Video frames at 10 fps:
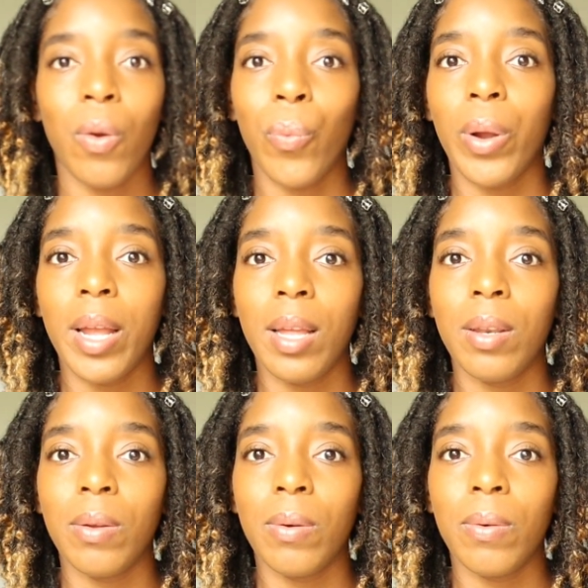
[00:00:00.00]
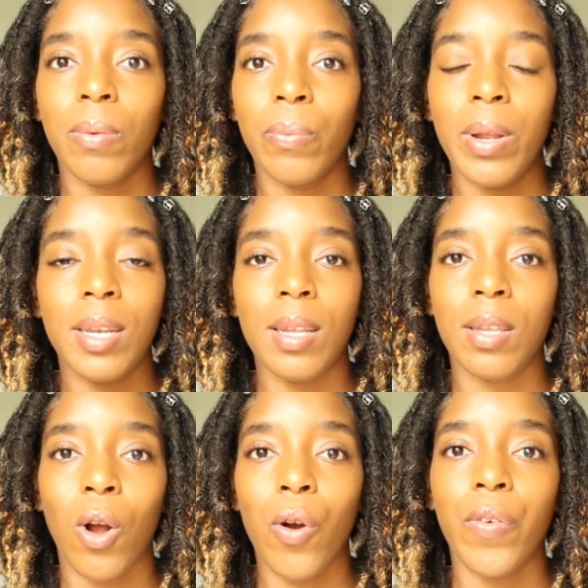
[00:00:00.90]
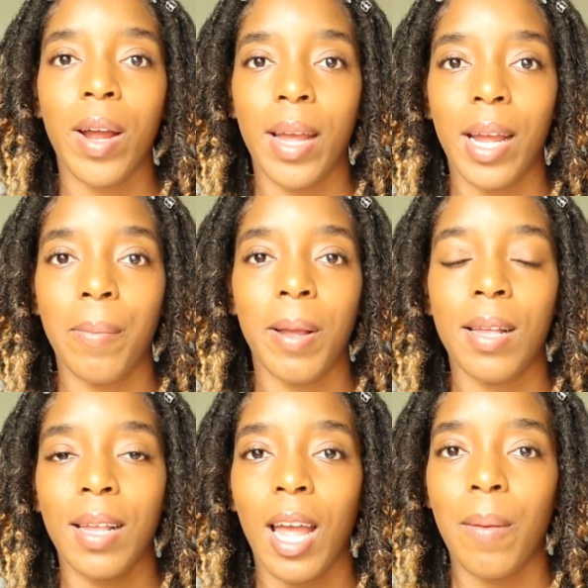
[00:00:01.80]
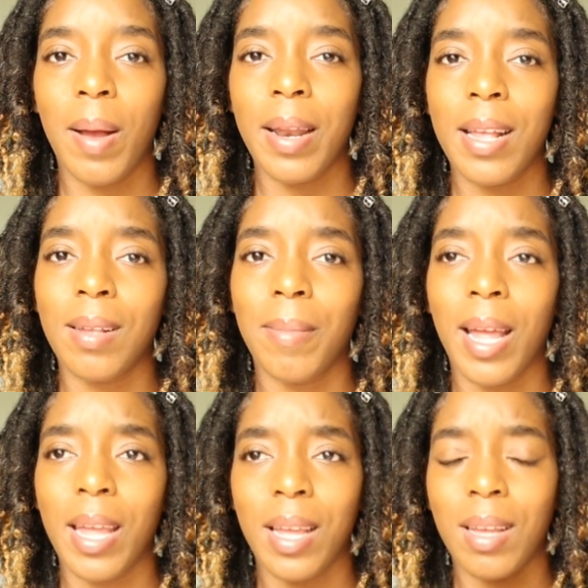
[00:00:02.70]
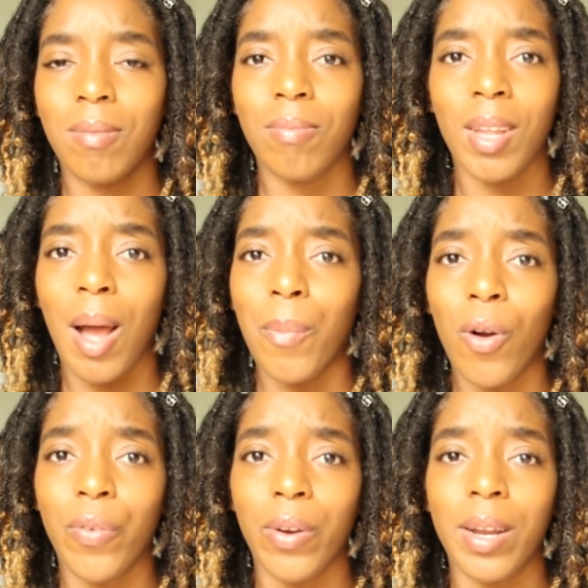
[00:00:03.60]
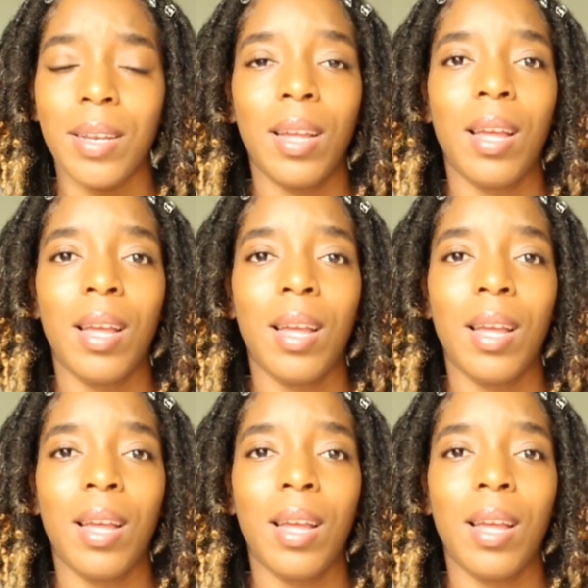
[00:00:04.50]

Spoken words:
when we just over our hair, because I have my days I'm like, I'm over it.